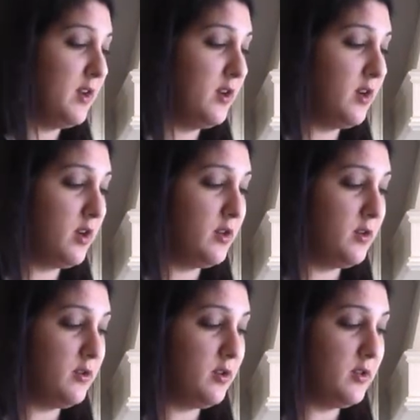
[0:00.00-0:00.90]
You're going to
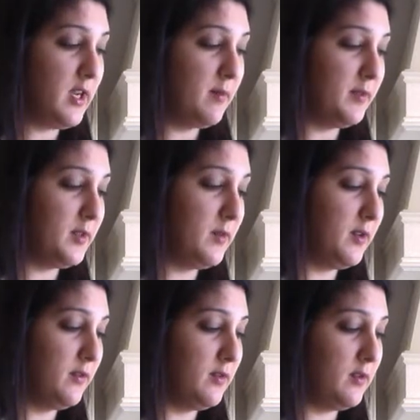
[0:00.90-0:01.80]
do 2
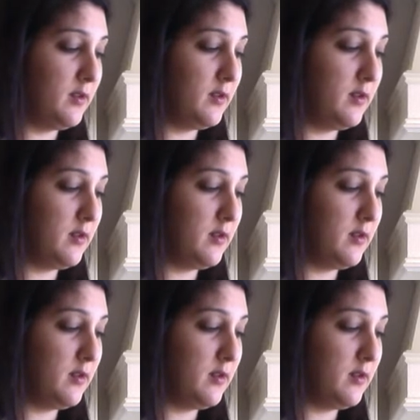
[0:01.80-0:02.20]
tablespoons.